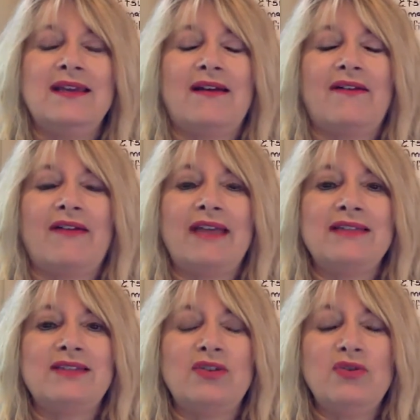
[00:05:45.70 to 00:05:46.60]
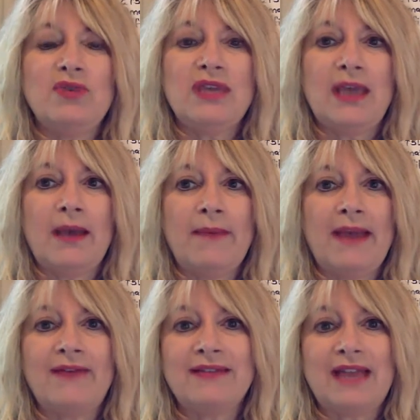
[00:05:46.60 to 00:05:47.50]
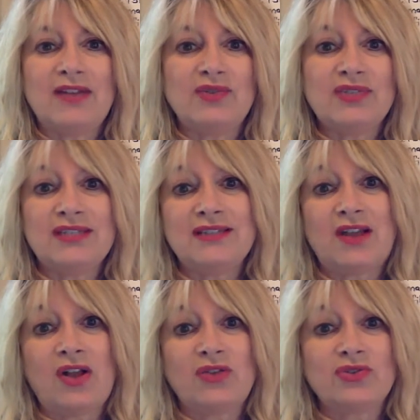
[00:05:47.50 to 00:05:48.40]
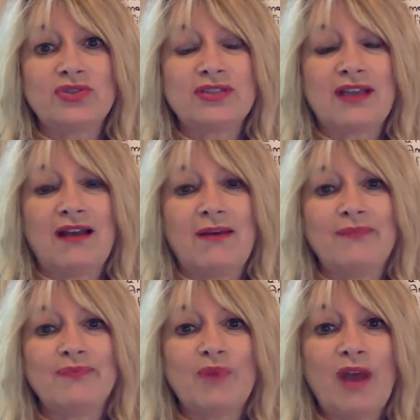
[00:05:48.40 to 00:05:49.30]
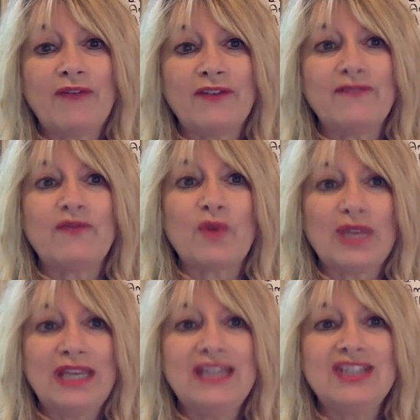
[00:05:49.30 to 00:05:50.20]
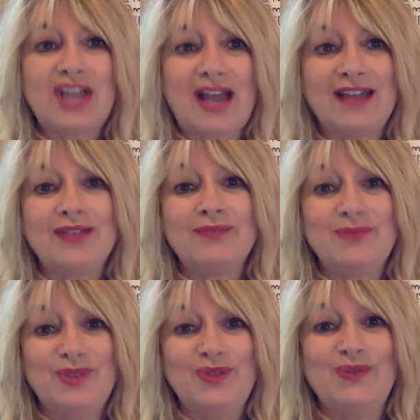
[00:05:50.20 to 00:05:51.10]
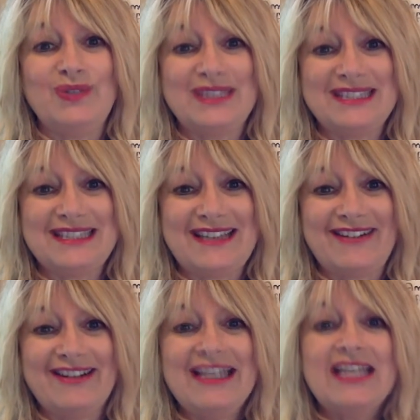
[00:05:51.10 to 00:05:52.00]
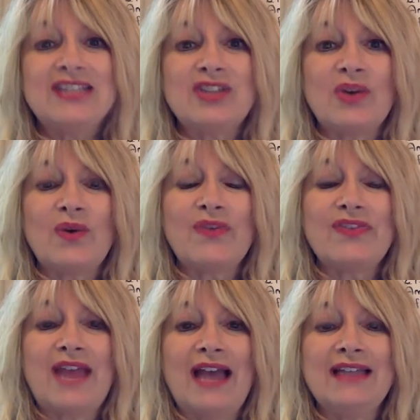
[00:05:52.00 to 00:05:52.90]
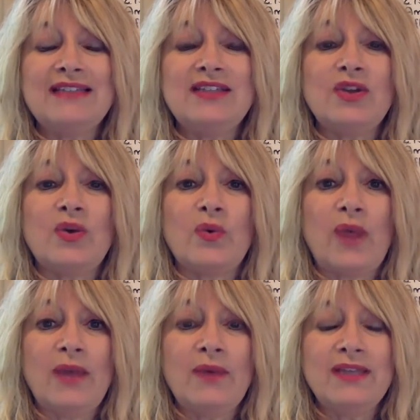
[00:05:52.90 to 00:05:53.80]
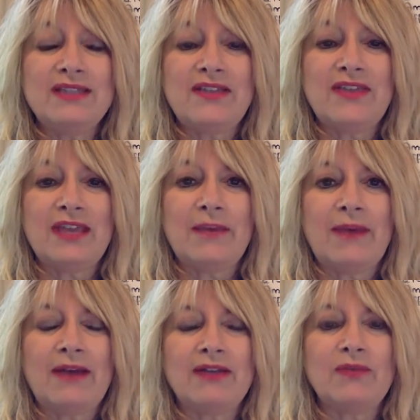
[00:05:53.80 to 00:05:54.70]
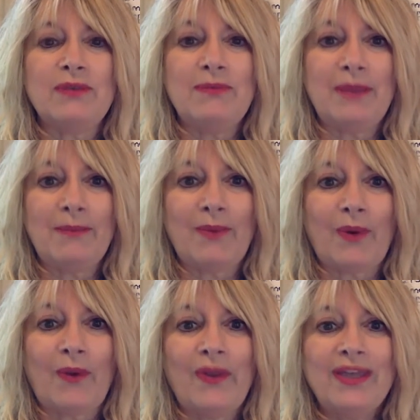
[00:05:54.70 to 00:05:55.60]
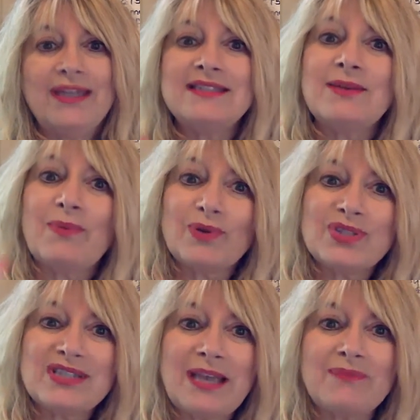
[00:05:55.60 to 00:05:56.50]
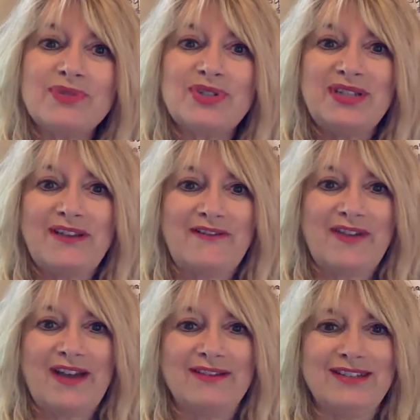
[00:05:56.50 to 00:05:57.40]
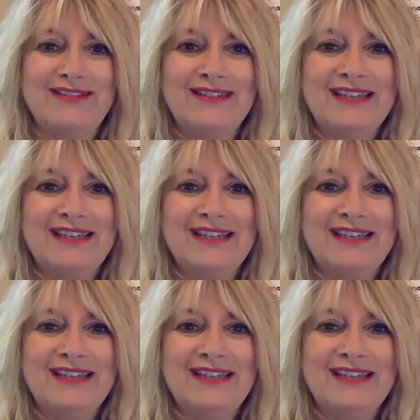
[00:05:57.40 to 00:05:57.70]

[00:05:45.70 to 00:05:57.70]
All right. So you can come out $9 or $10 profit for each item you sell. So that is a great way to think about it. Remember, it's a perception of value.